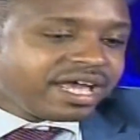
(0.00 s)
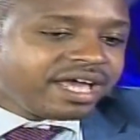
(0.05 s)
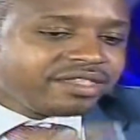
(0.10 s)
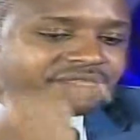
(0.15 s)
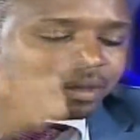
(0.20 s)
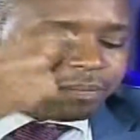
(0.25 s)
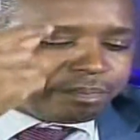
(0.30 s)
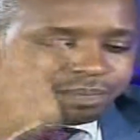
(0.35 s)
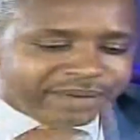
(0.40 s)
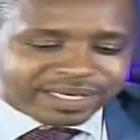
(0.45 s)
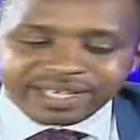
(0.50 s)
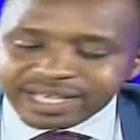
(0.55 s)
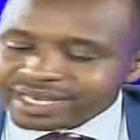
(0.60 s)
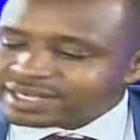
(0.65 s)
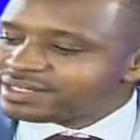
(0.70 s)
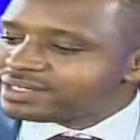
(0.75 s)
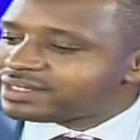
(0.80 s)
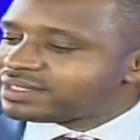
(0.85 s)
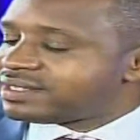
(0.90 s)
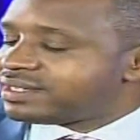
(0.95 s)
The
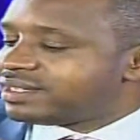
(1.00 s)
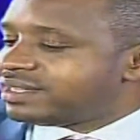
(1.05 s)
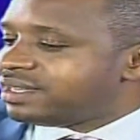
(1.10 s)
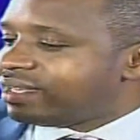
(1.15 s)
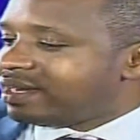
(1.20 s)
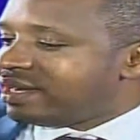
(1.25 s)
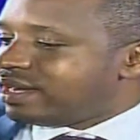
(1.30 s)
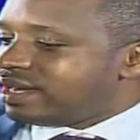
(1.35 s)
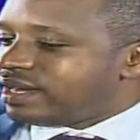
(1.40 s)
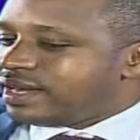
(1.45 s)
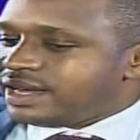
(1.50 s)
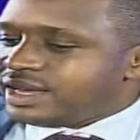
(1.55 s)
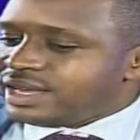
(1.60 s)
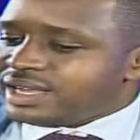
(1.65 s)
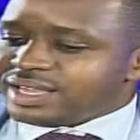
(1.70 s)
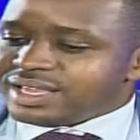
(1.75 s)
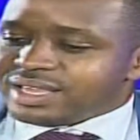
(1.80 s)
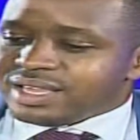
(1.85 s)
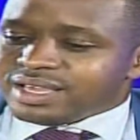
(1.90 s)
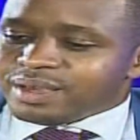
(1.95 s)
biggest
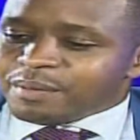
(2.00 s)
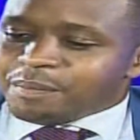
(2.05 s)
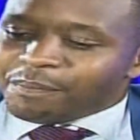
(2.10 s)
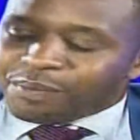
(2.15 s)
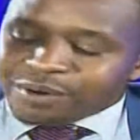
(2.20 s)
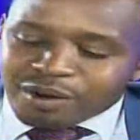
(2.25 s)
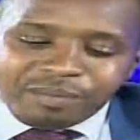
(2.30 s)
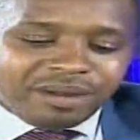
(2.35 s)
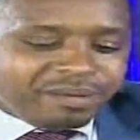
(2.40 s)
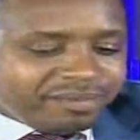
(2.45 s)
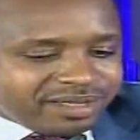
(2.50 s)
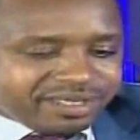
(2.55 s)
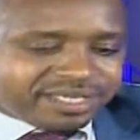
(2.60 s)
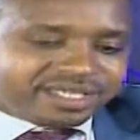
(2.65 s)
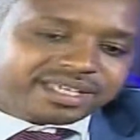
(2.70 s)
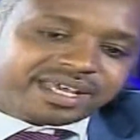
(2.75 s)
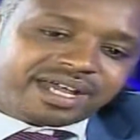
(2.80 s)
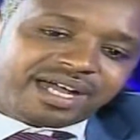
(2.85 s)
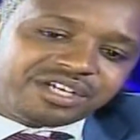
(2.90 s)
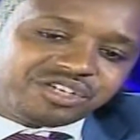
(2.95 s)
problem in this
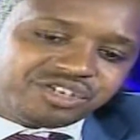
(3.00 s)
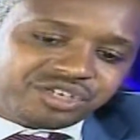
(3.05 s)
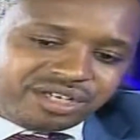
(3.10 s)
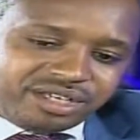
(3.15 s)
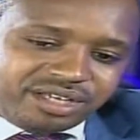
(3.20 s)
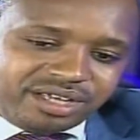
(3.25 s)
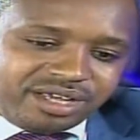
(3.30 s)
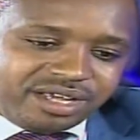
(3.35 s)
country